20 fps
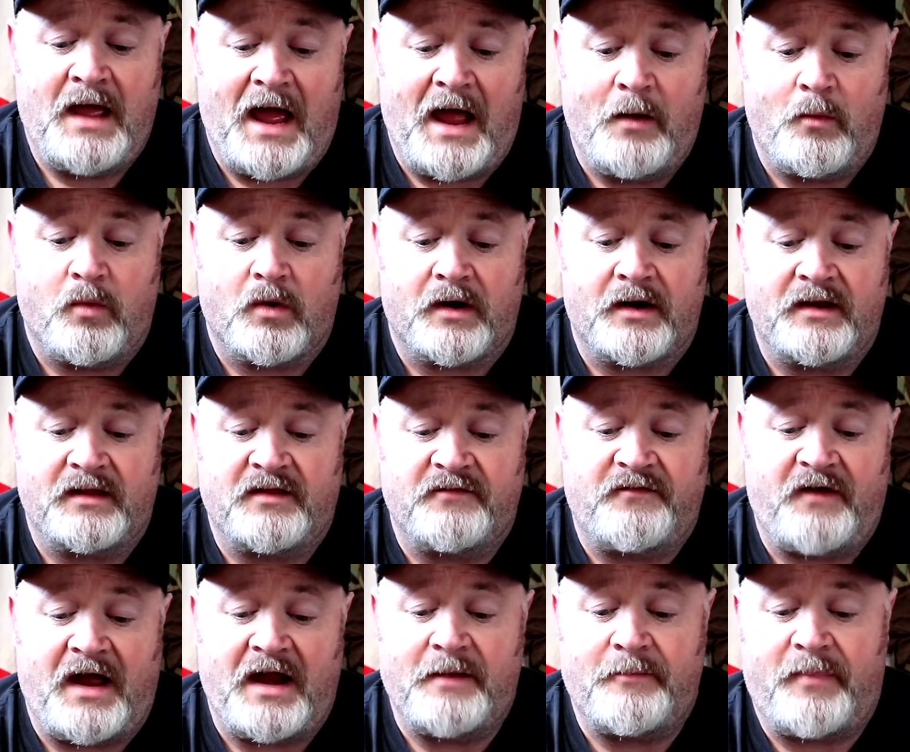and we're going to
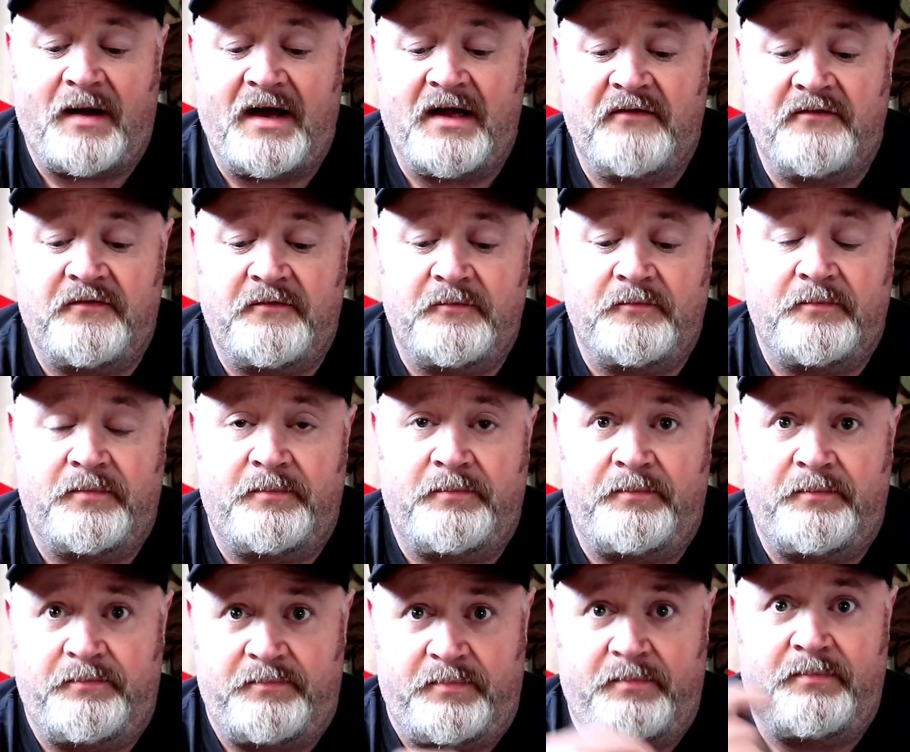divide it by
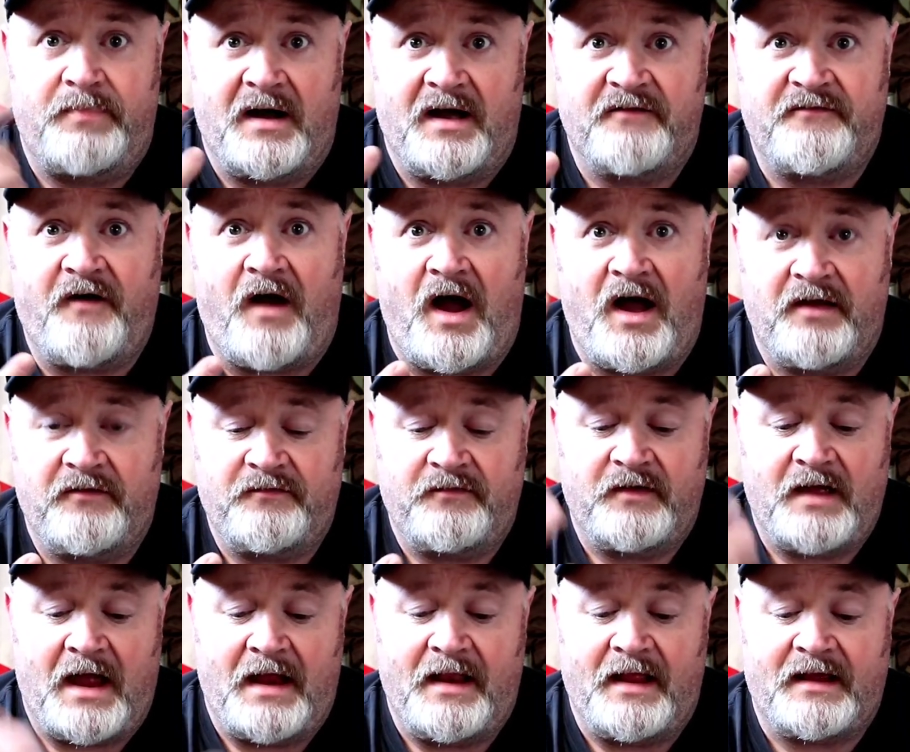
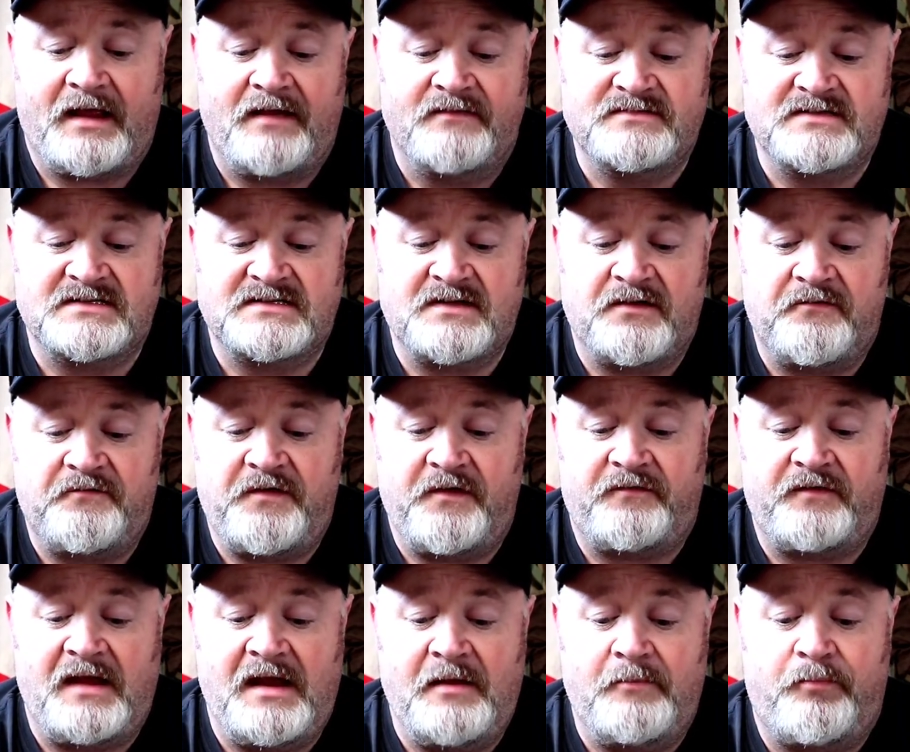5, and that gives us
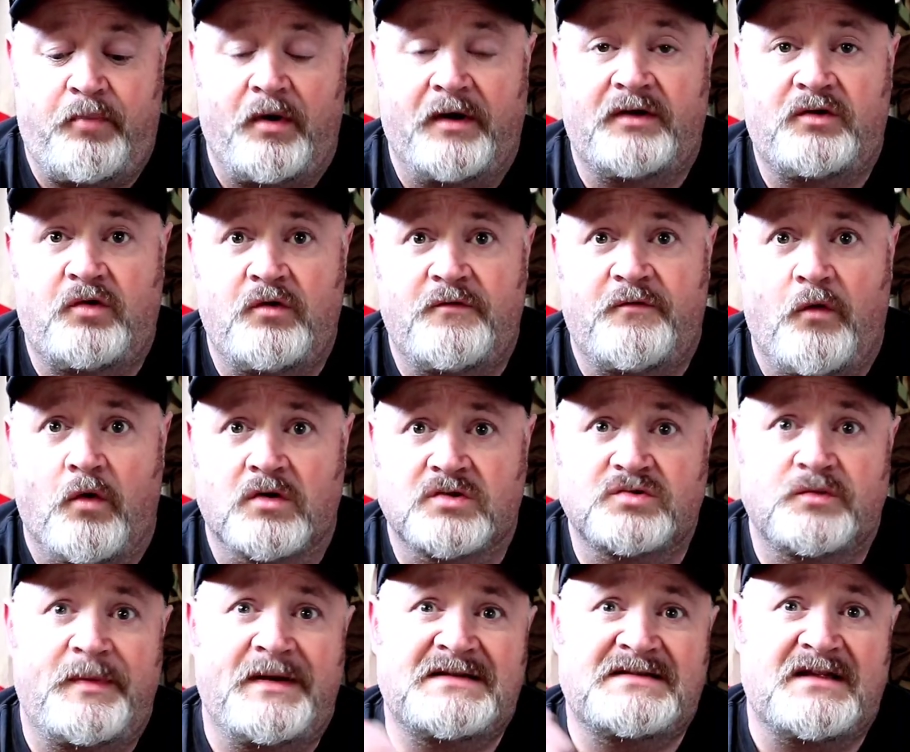
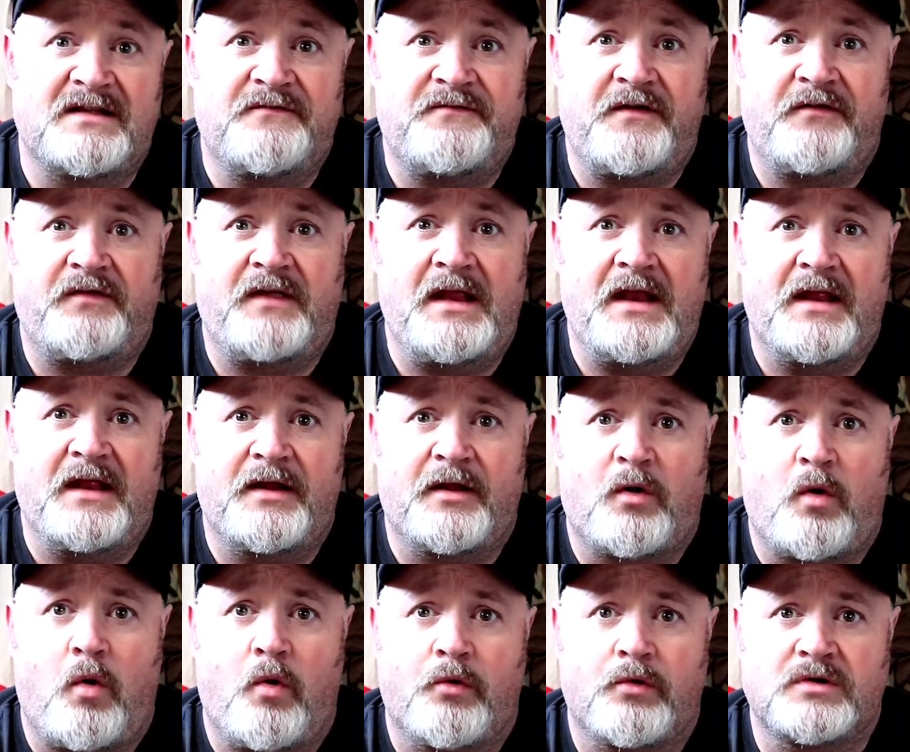15.24. So basically
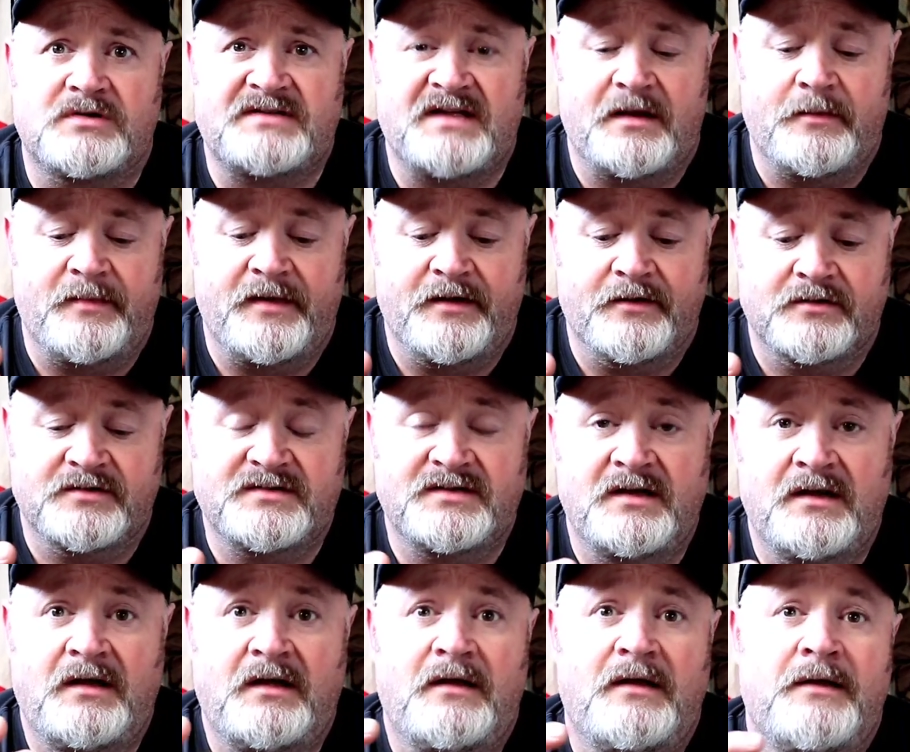15.25 centimeters
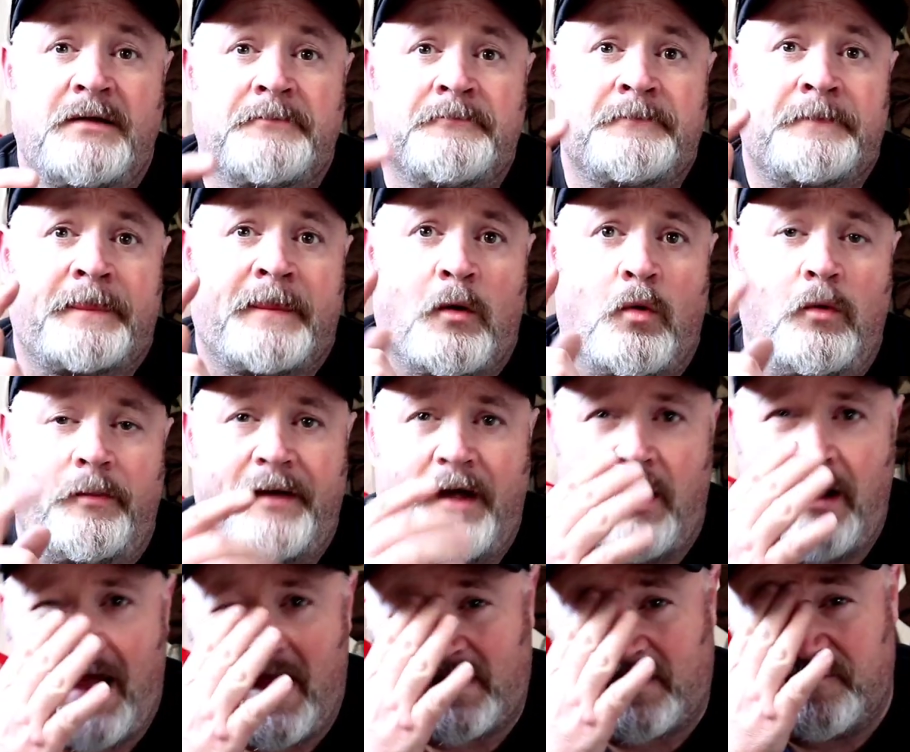will be
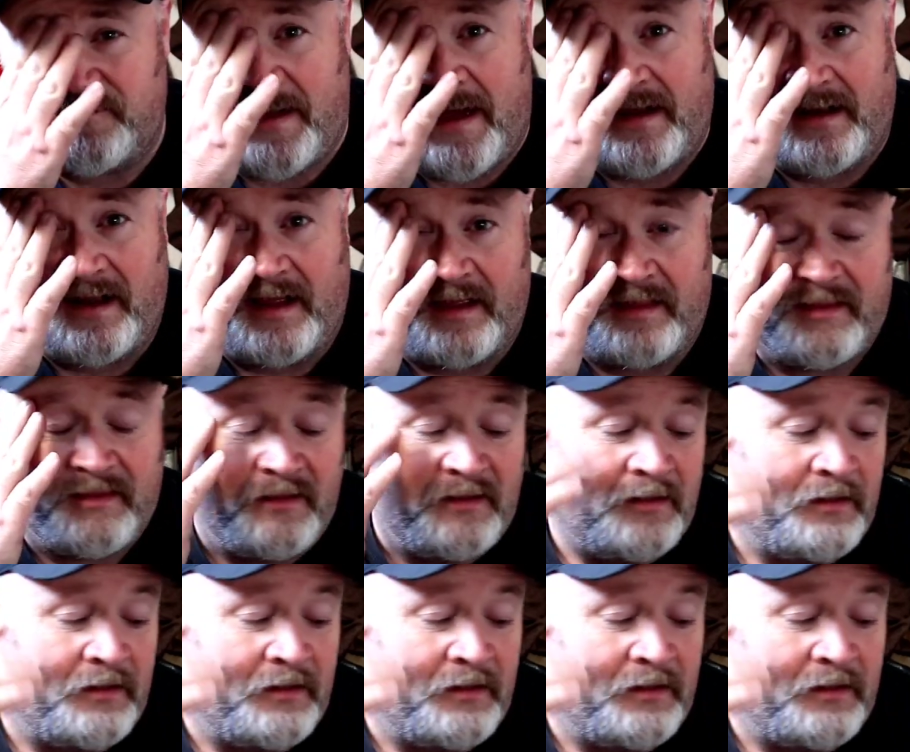our active band length.